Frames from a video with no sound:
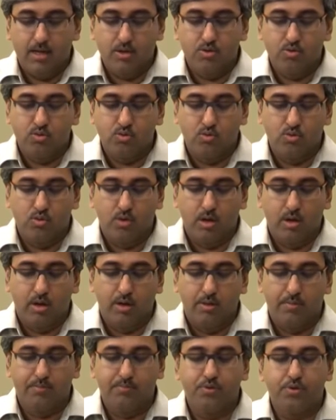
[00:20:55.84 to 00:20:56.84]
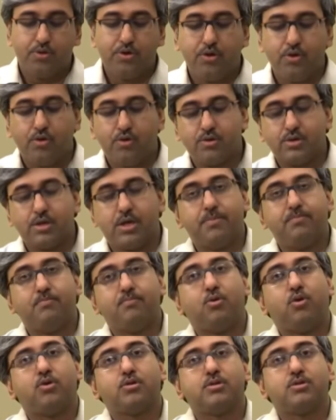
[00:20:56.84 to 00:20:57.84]
to procure the
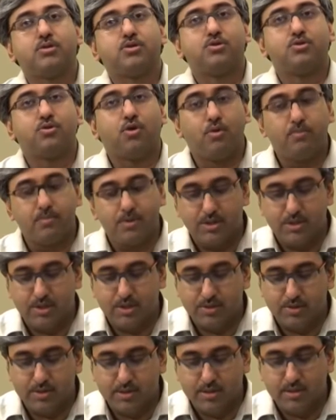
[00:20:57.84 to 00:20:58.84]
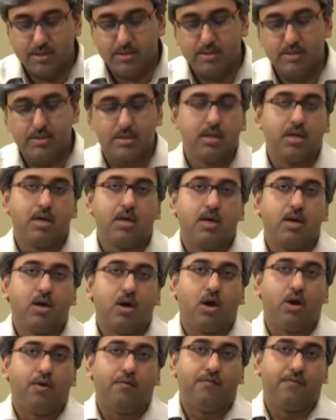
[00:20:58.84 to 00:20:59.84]
important raw materials
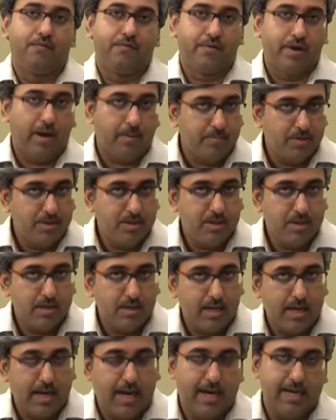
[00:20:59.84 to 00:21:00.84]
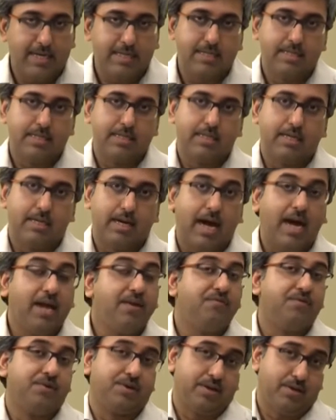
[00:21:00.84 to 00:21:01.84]
of rubber, and
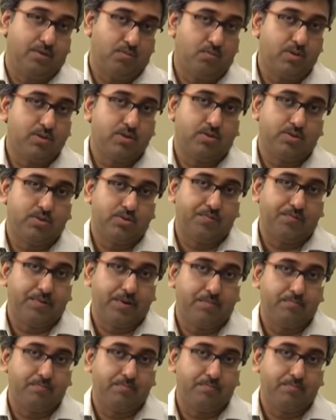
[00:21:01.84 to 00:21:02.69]
ivory was also very